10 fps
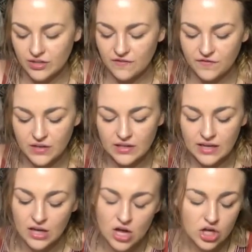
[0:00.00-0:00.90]
They feel
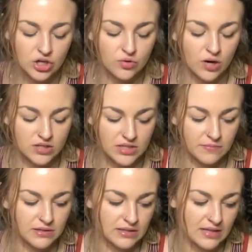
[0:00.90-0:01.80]
like you are
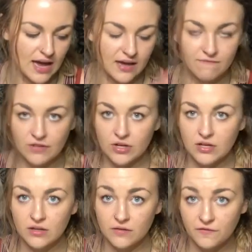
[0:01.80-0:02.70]
somebody that if they're
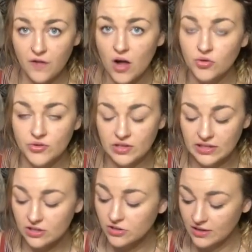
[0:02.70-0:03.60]
gonna follow the leader,